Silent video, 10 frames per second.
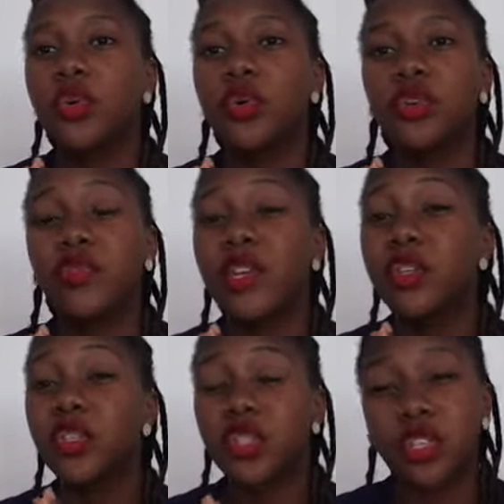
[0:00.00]
we know
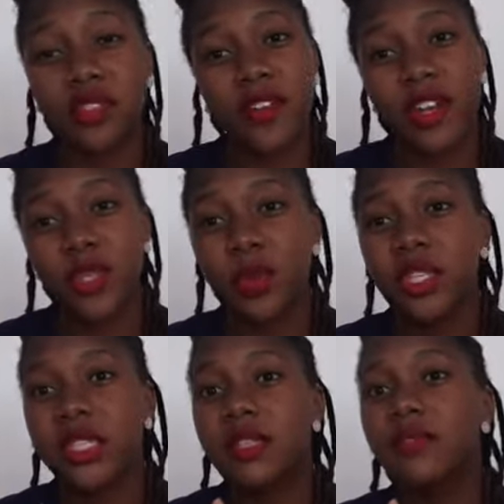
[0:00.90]
tuition is very
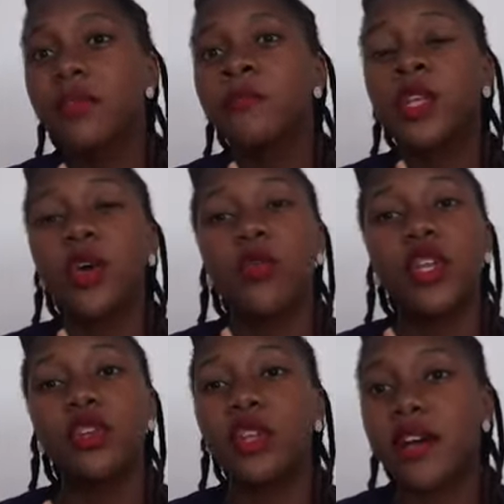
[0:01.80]
expensive, when
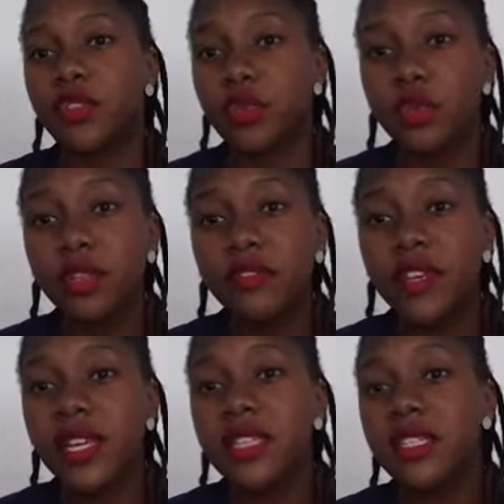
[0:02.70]
you don't have school
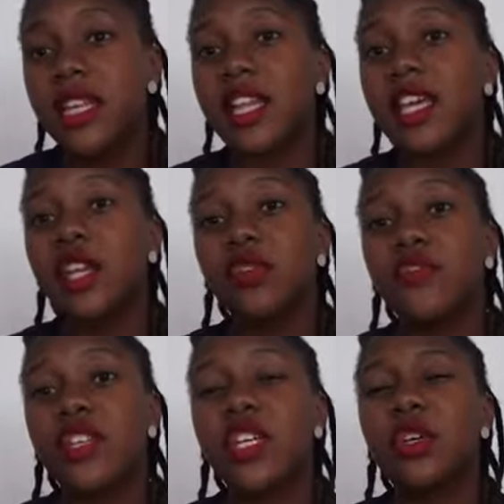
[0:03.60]
fees, then at the end of
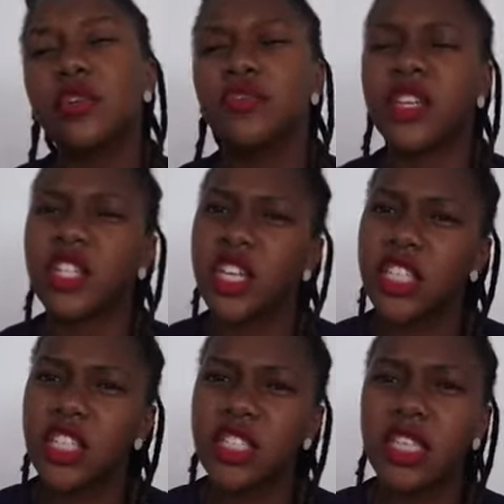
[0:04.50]
the day you don't finish
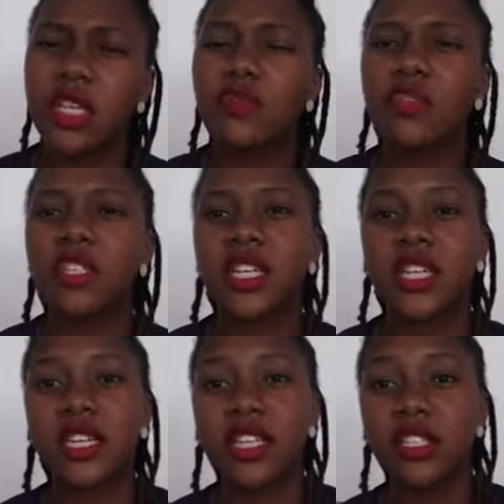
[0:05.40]
HSC, you've not
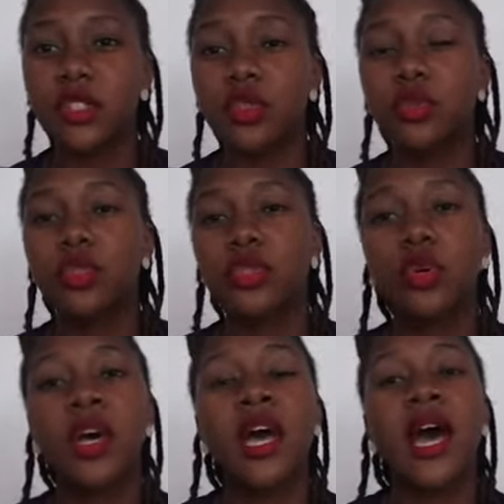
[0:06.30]
started nursing school.
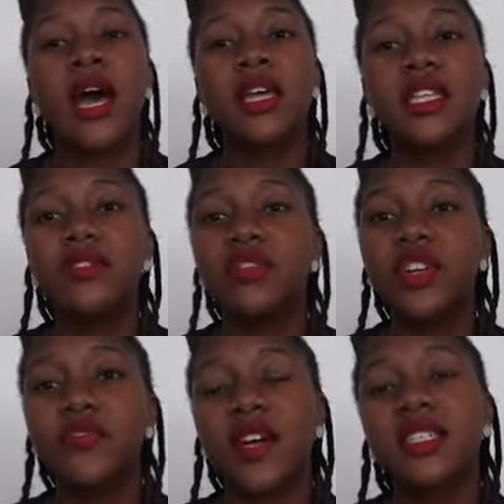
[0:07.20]
So
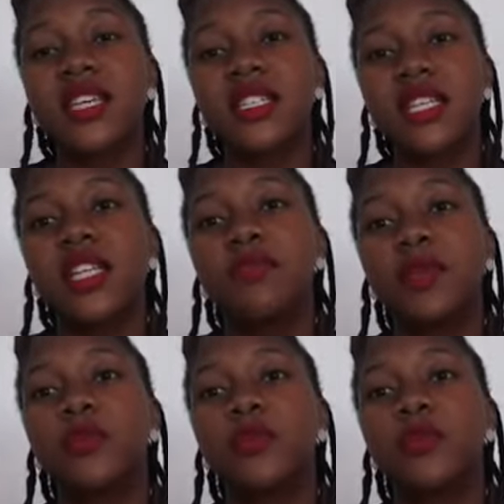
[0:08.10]
different factors lead people